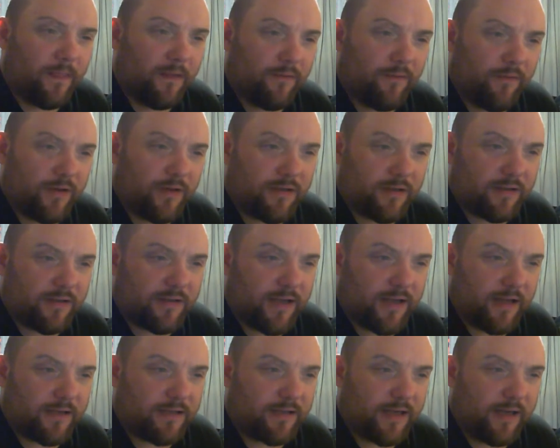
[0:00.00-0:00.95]
Richard
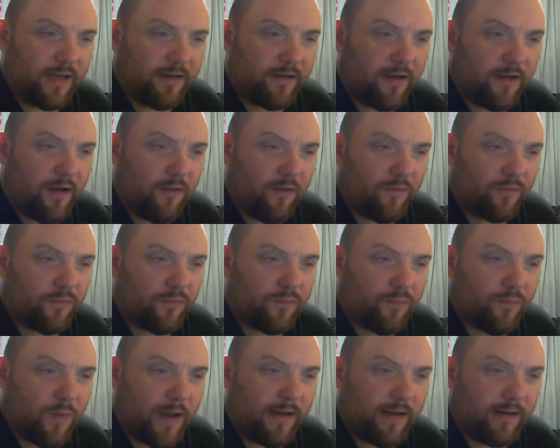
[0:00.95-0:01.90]
said, seen an old
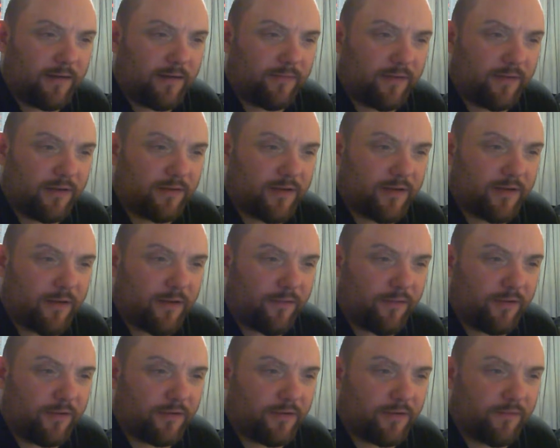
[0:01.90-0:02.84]
weightlifting channel
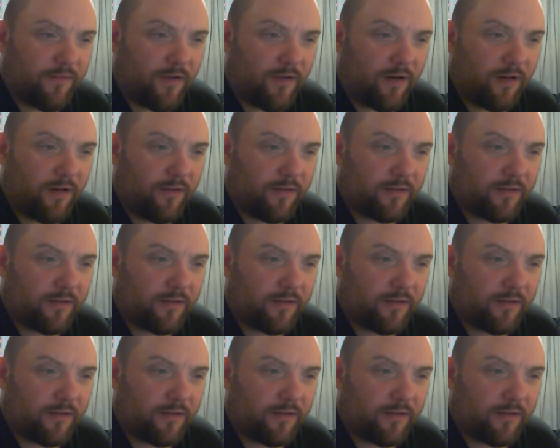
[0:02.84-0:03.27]
I used to follow,